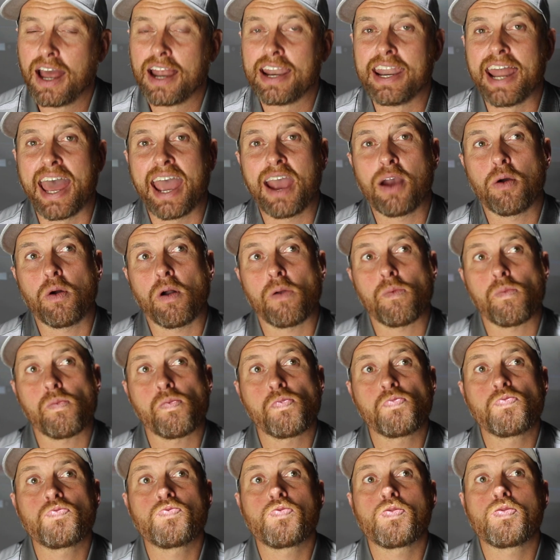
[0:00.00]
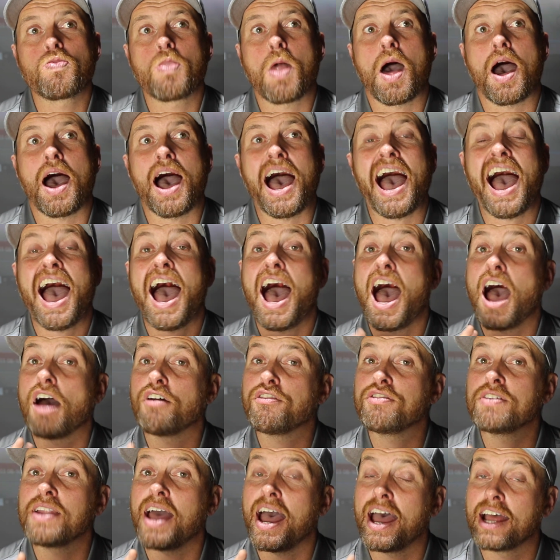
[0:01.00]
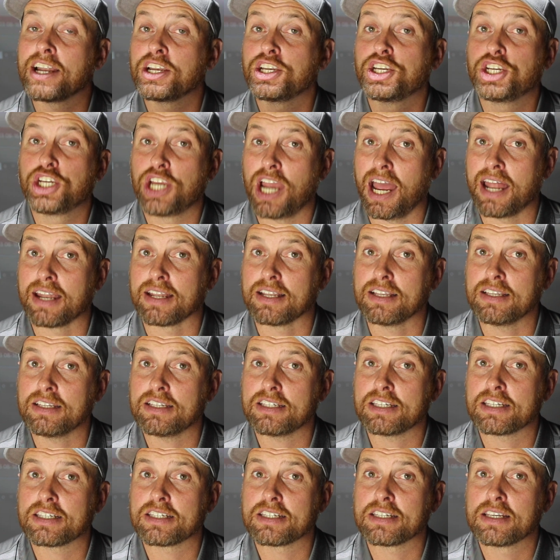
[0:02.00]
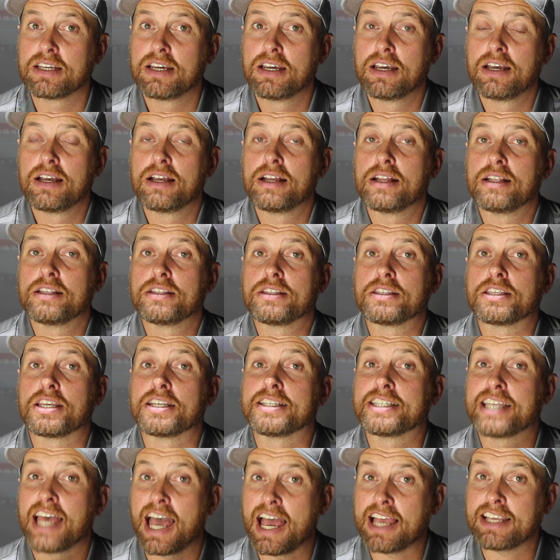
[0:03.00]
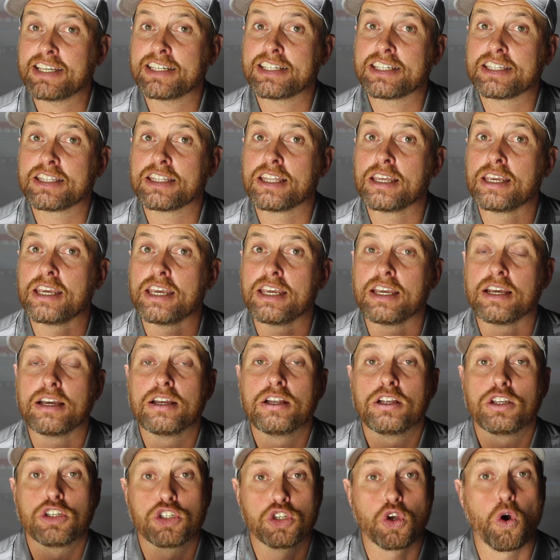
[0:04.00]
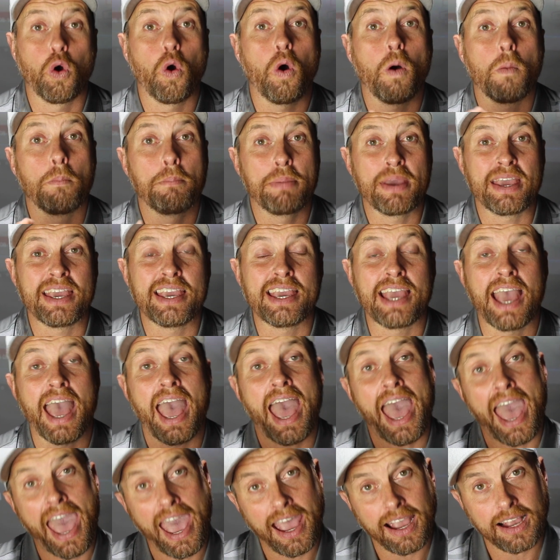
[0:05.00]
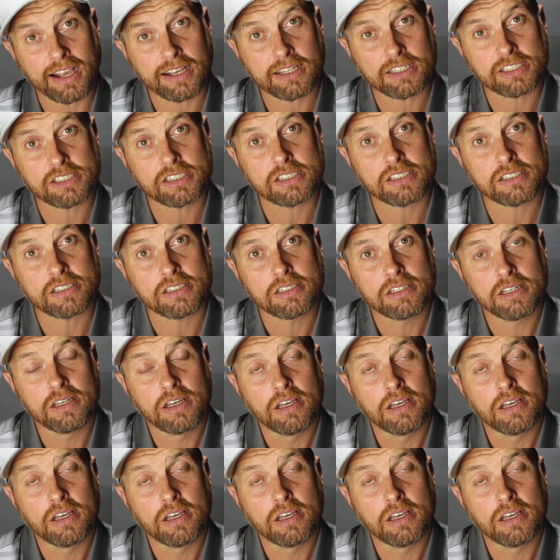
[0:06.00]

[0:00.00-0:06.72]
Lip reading: Now, I haven't had chance to test the Tour BX.